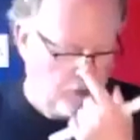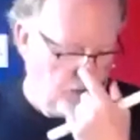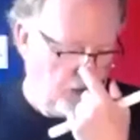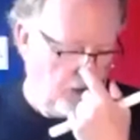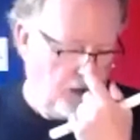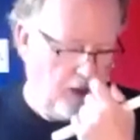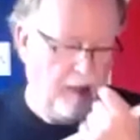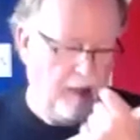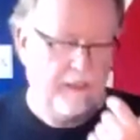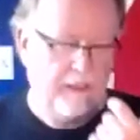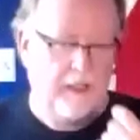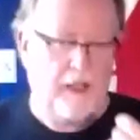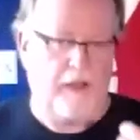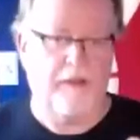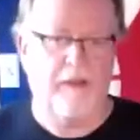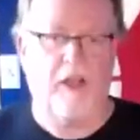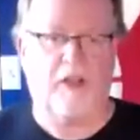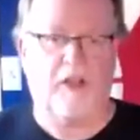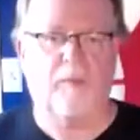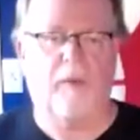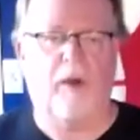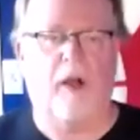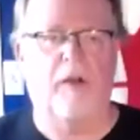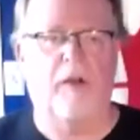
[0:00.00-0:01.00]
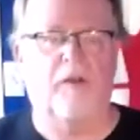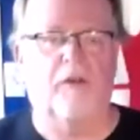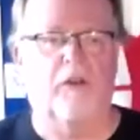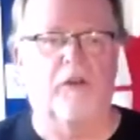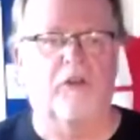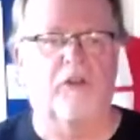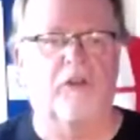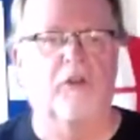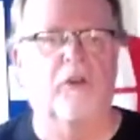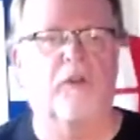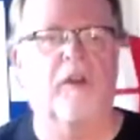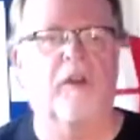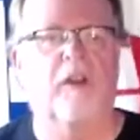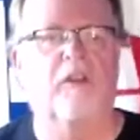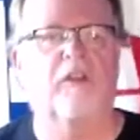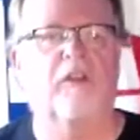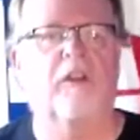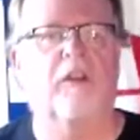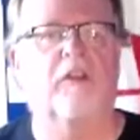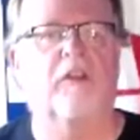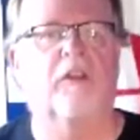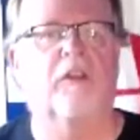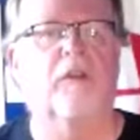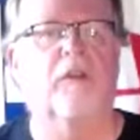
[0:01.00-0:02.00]
All right, now the next part, there's 2 things
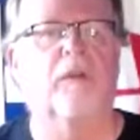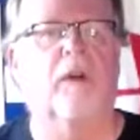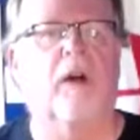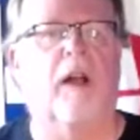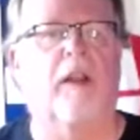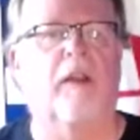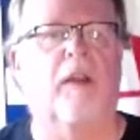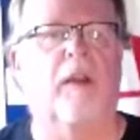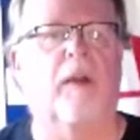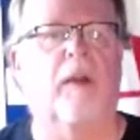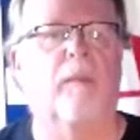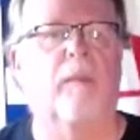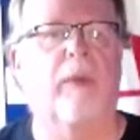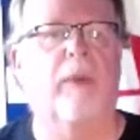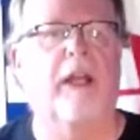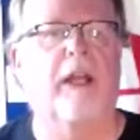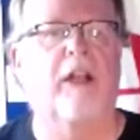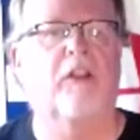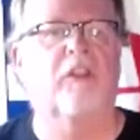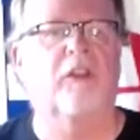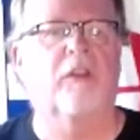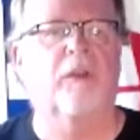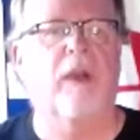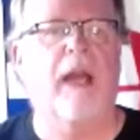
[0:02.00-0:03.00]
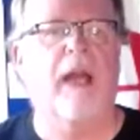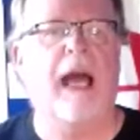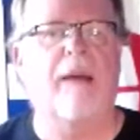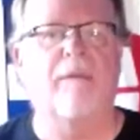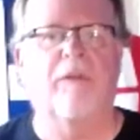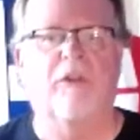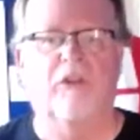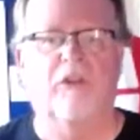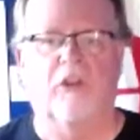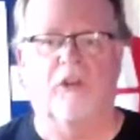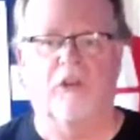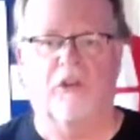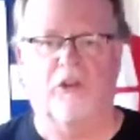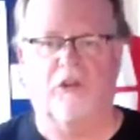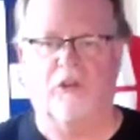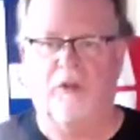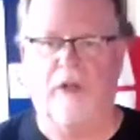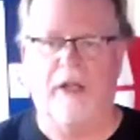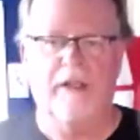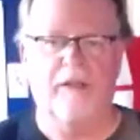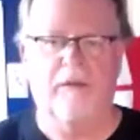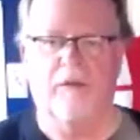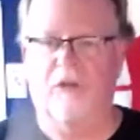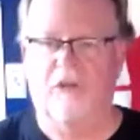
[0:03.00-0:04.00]
you can do on the page that you have. It's just
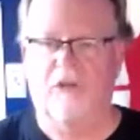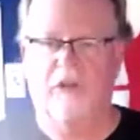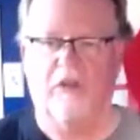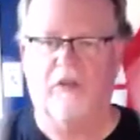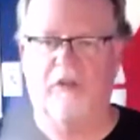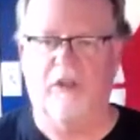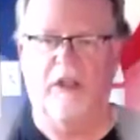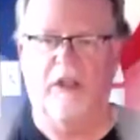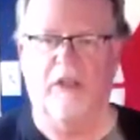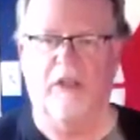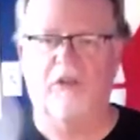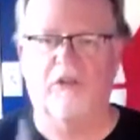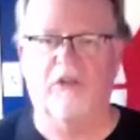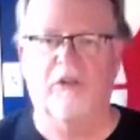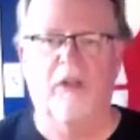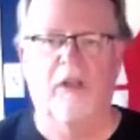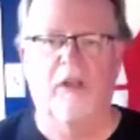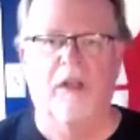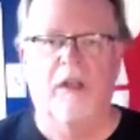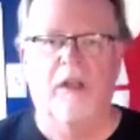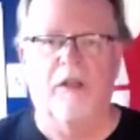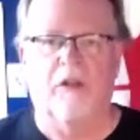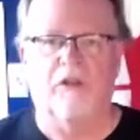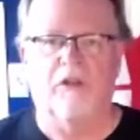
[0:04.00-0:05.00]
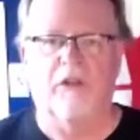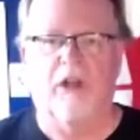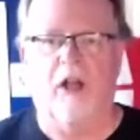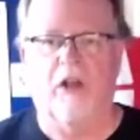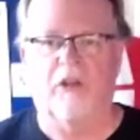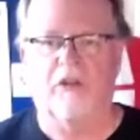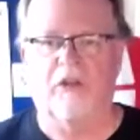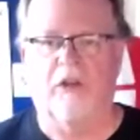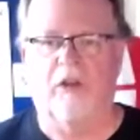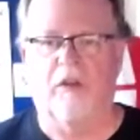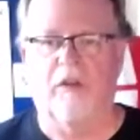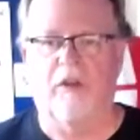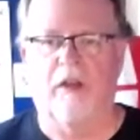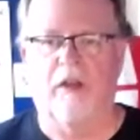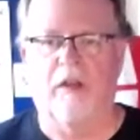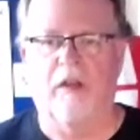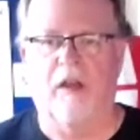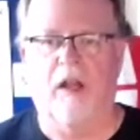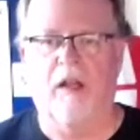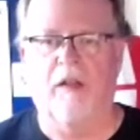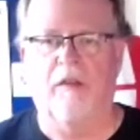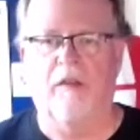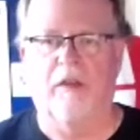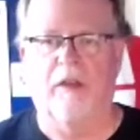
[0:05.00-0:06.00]
straight 16ths. There's also
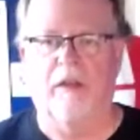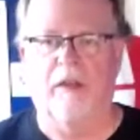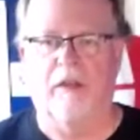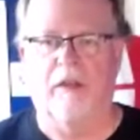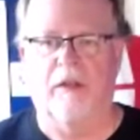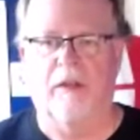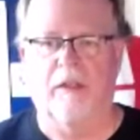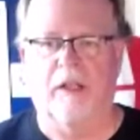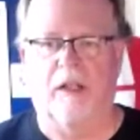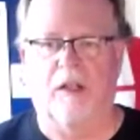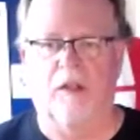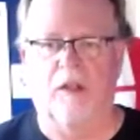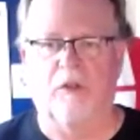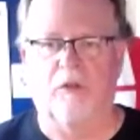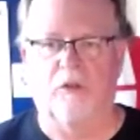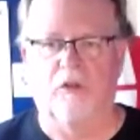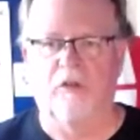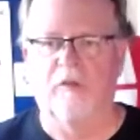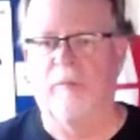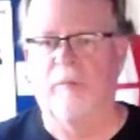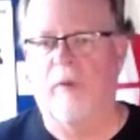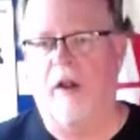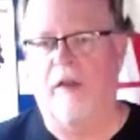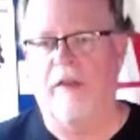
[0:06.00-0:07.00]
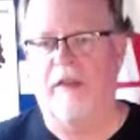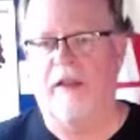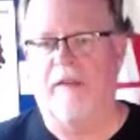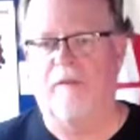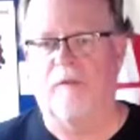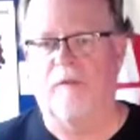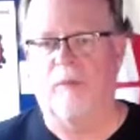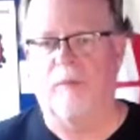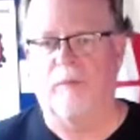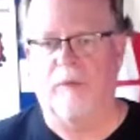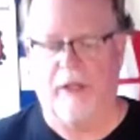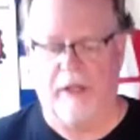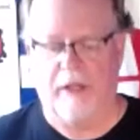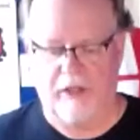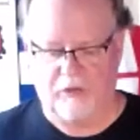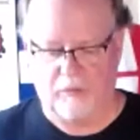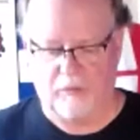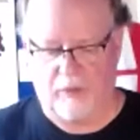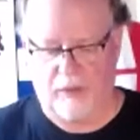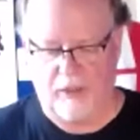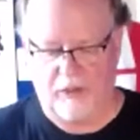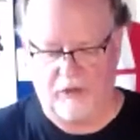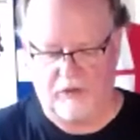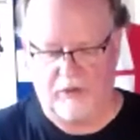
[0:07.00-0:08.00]
the little groove bar that everyone plays
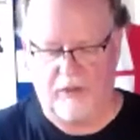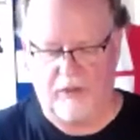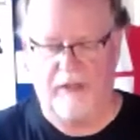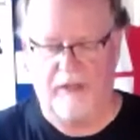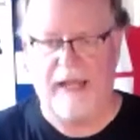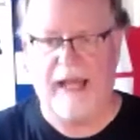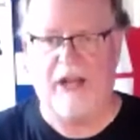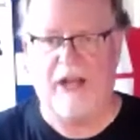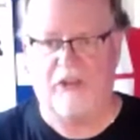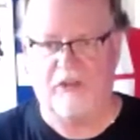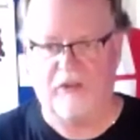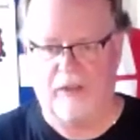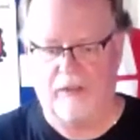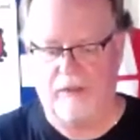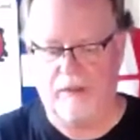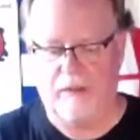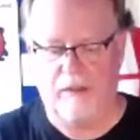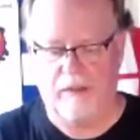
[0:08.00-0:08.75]
where it's an accent.